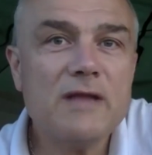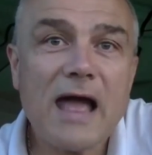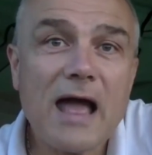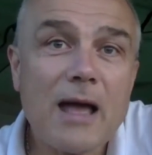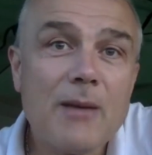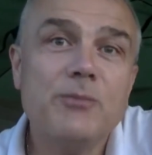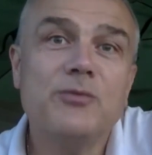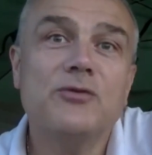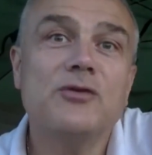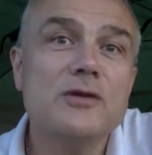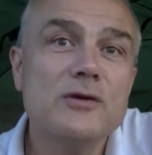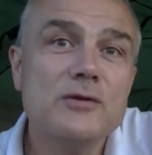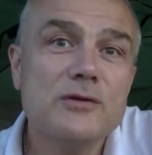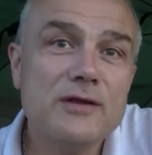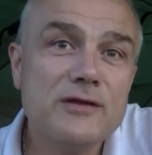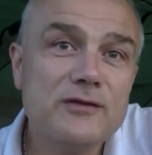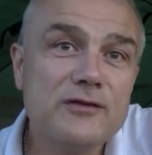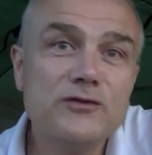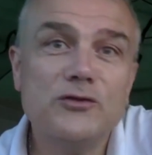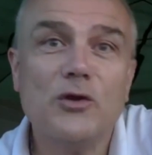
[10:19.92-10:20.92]
we're
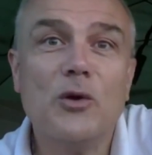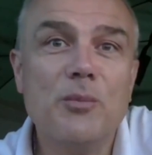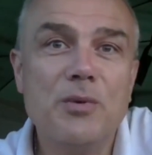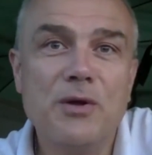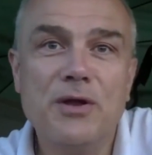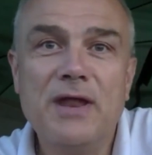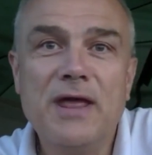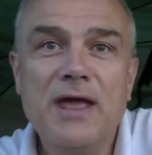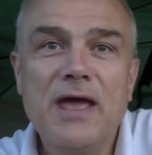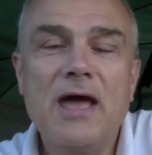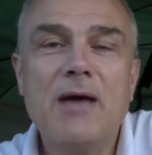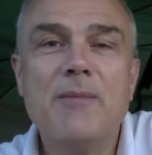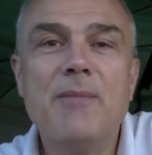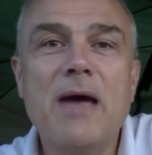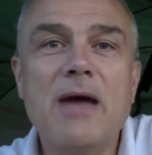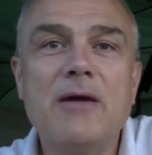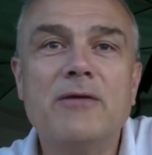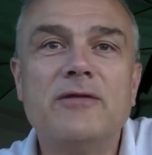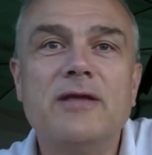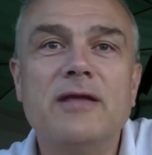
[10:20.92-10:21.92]
absolutely stubborn
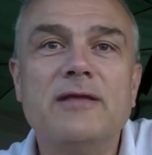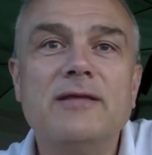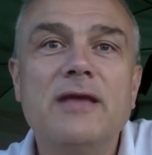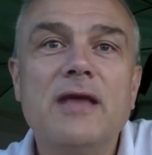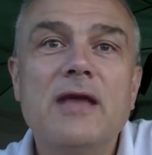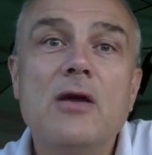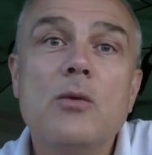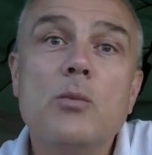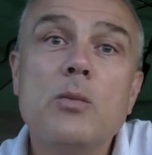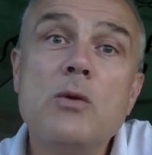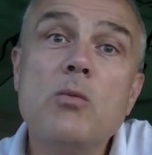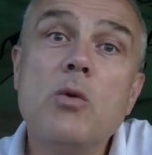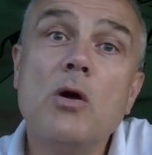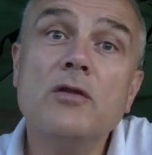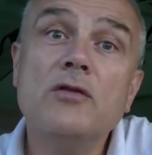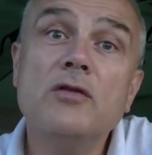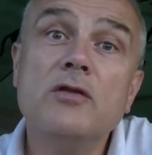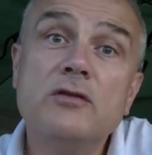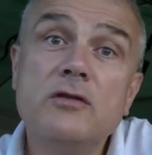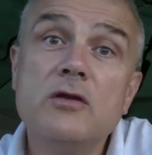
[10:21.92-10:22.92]
about it. We
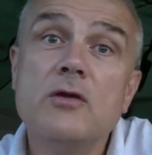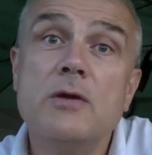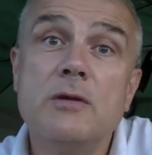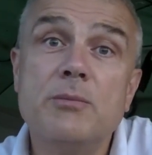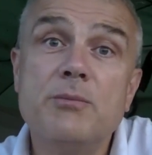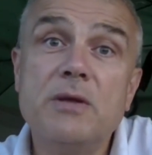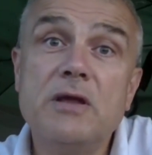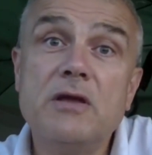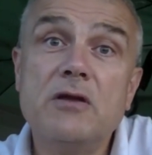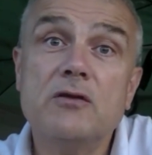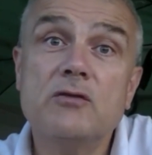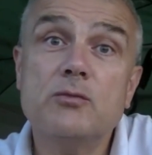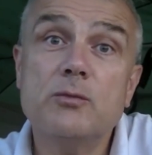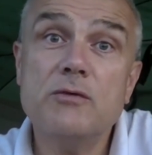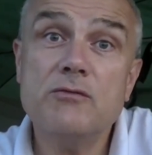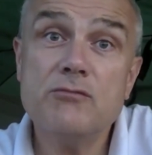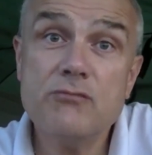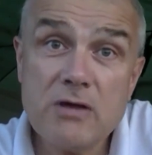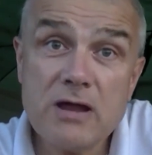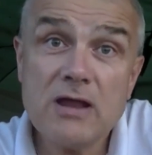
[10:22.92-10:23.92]
want to do it
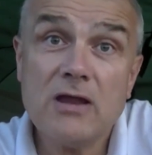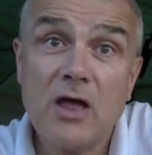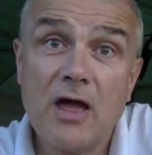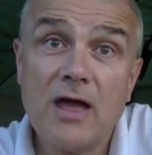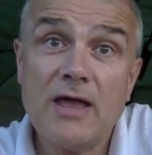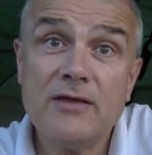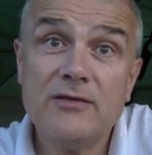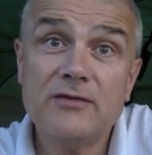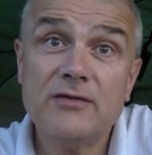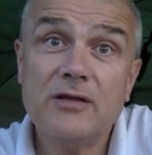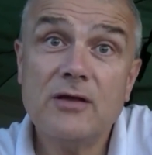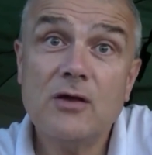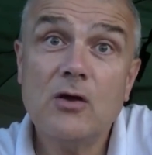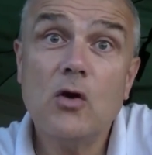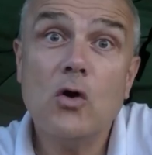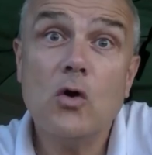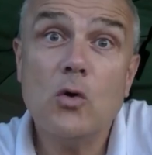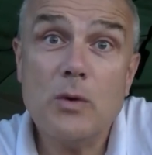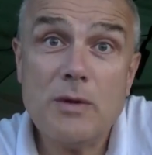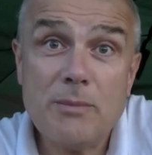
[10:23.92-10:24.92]
because we realise
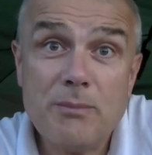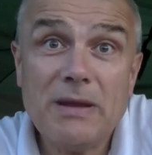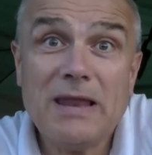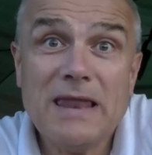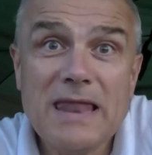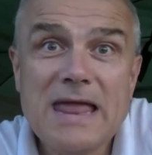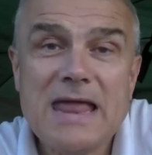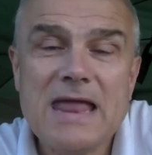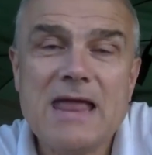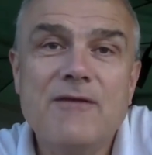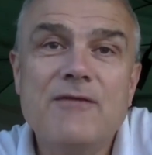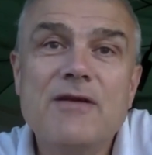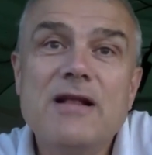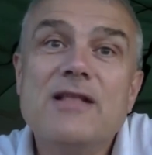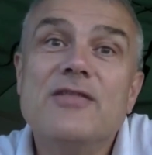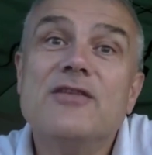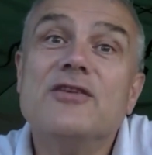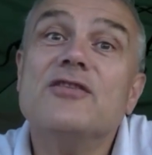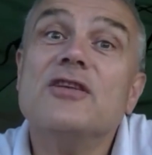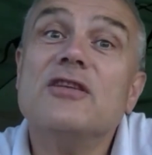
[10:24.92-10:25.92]
or we
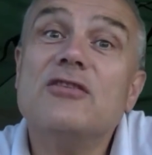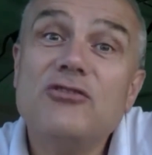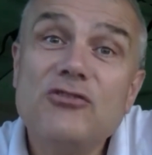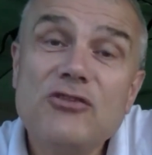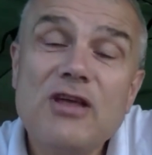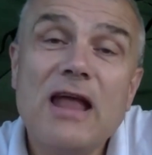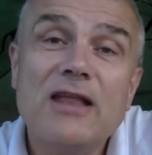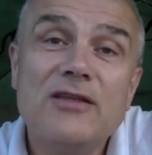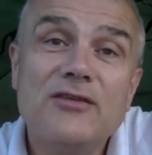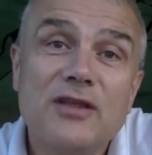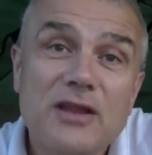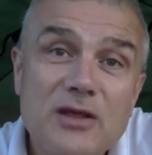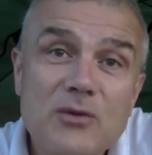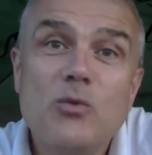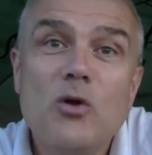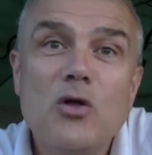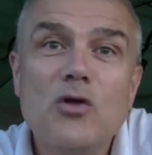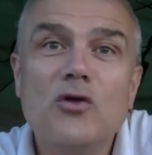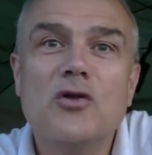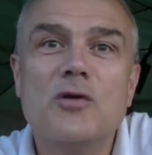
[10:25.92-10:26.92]
believe there's a chance
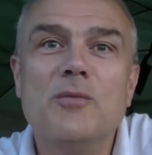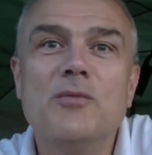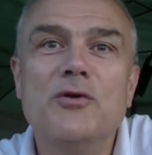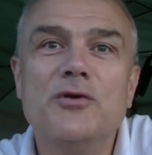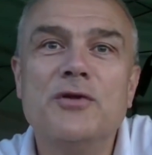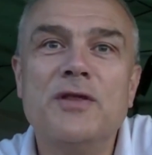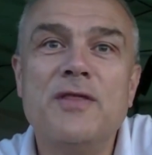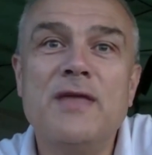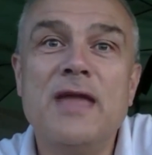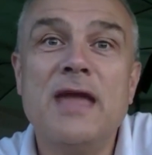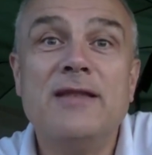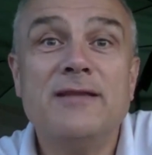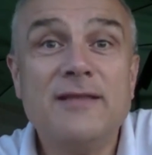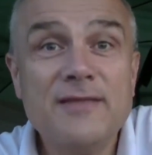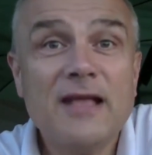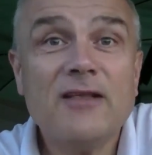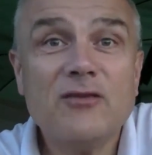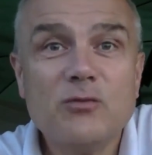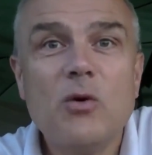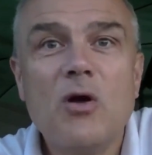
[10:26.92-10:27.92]
that it will come good in the
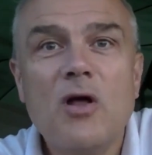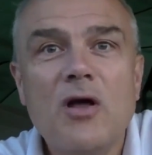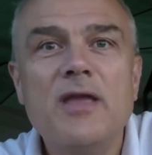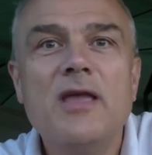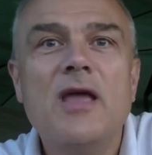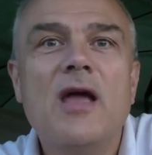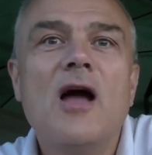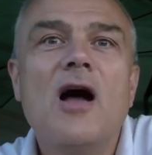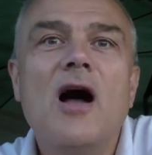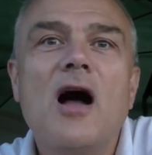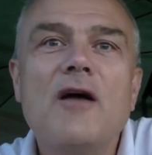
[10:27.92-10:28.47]
end. And that's why